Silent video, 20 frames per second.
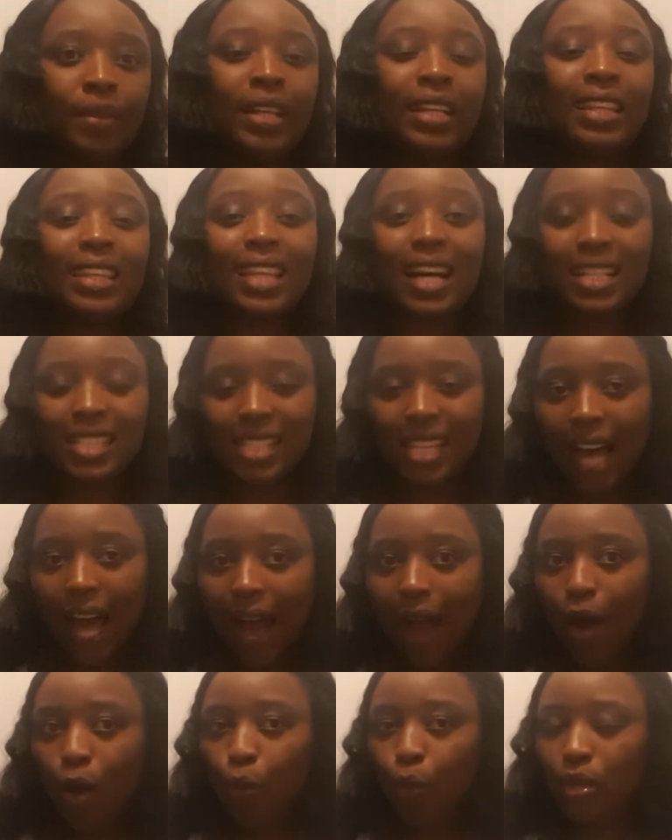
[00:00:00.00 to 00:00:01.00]
That's
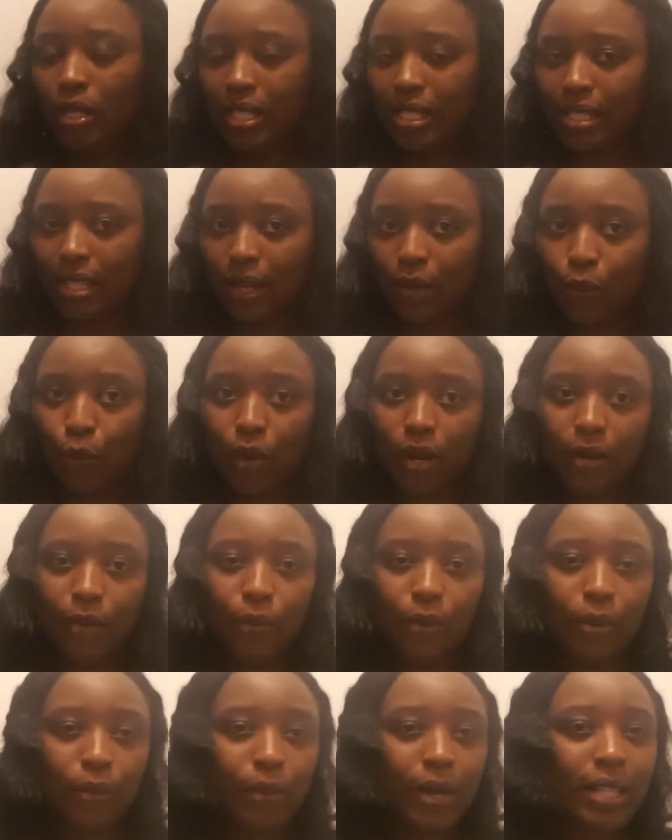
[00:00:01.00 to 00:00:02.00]
how we say when
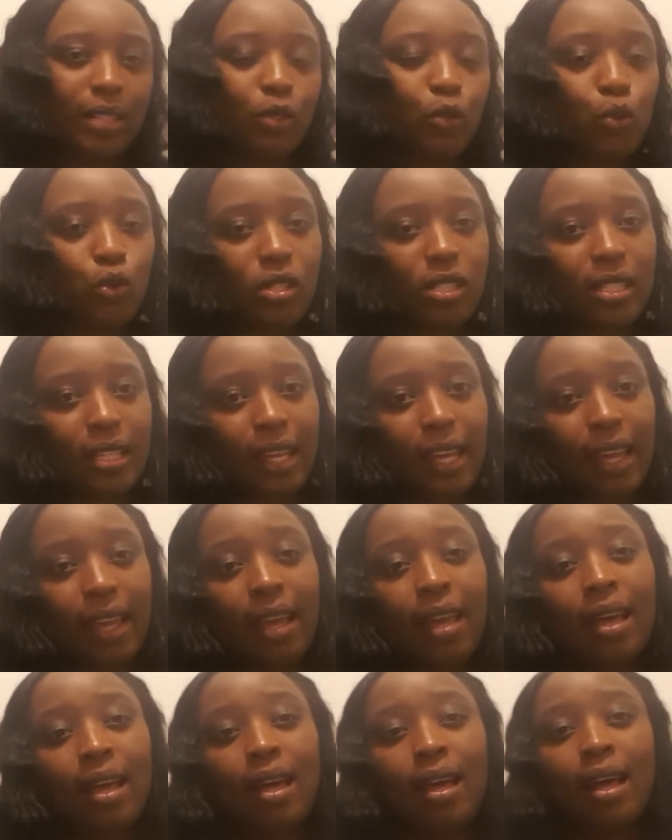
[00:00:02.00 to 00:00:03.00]
we want to say,
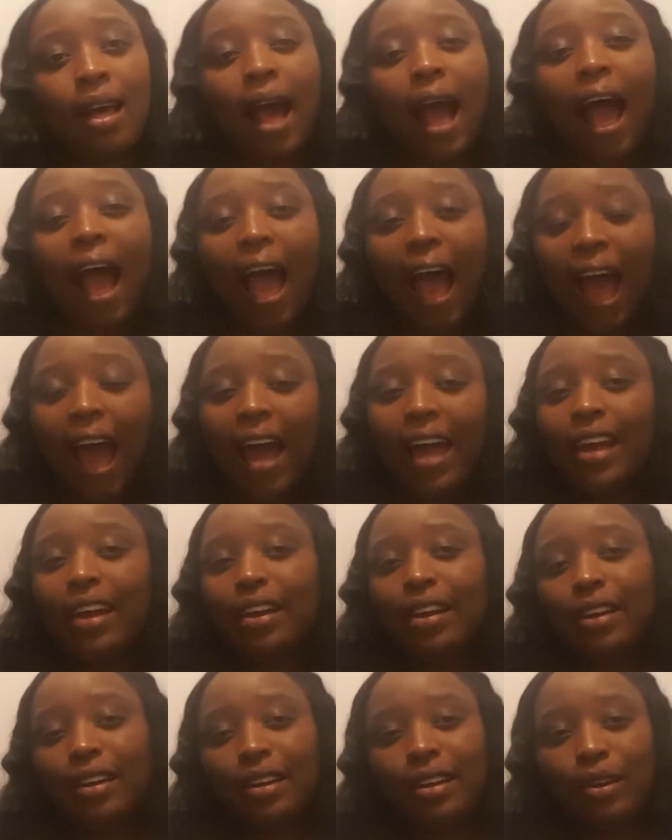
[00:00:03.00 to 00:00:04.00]

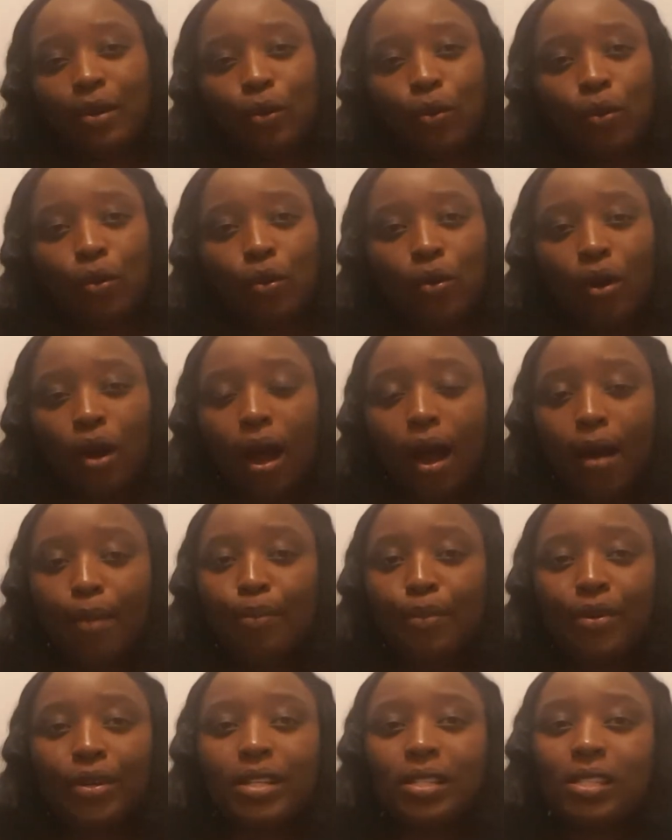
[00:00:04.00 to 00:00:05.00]
I
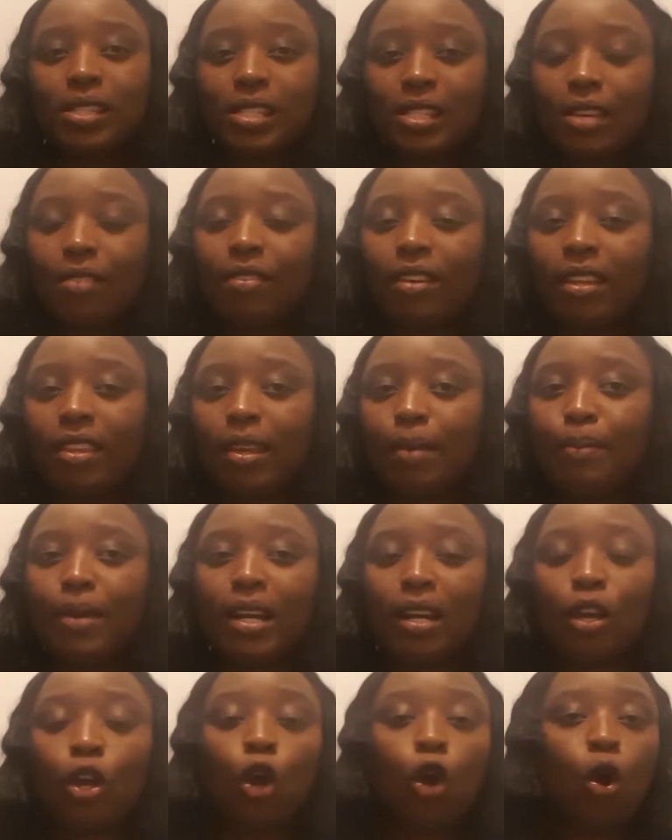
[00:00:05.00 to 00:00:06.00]
am receiving the
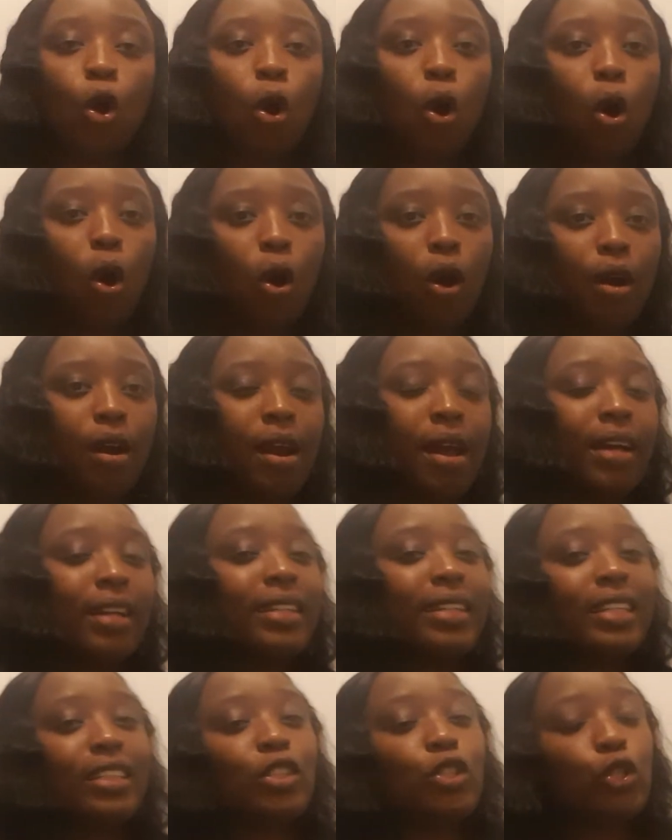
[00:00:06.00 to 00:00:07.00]
money, or
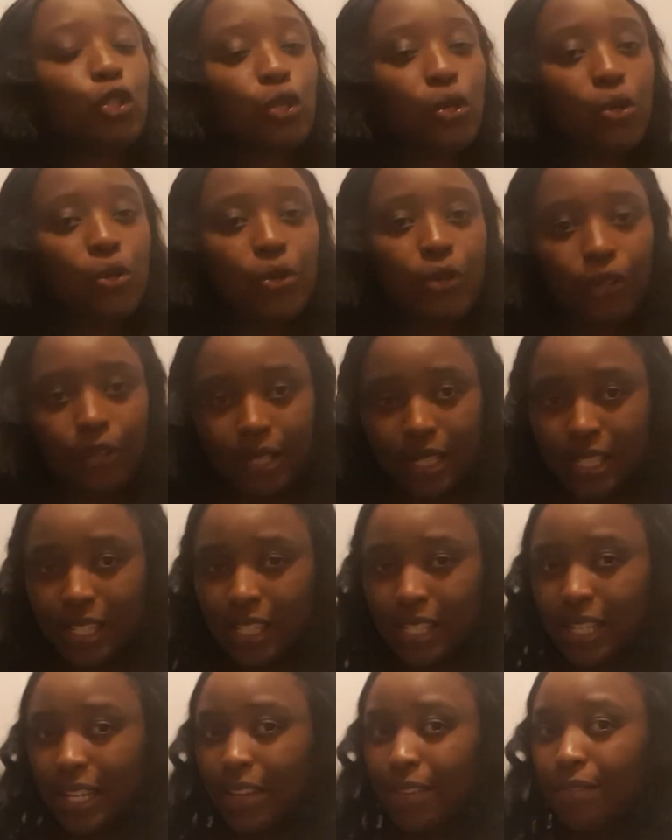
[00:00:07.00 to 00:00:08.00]
did you
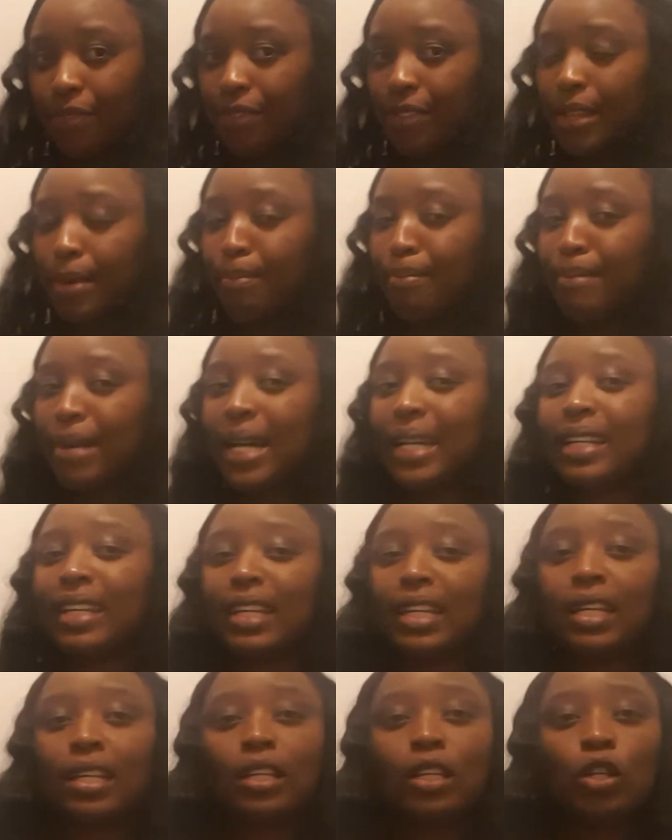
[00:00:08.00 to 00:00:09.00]
receive the
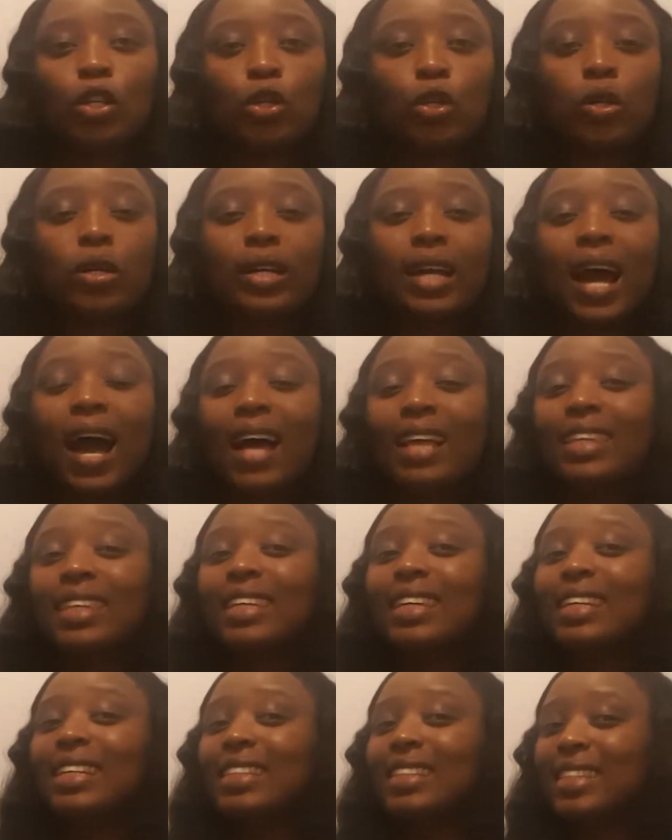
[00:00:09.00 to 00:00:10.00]
money?
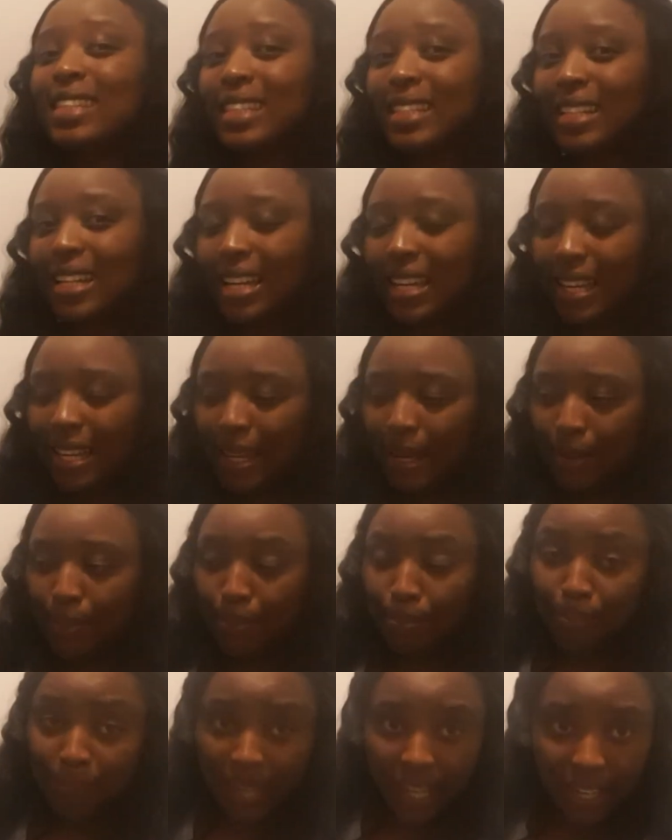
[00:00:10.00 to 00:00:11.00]
Nĩũranyitire
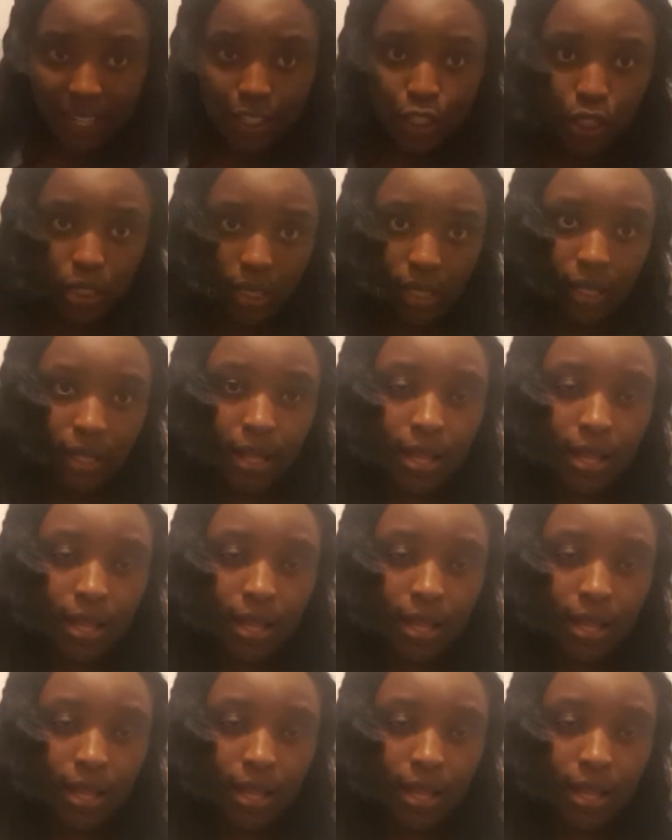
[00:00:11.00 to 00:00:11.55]
mbeca.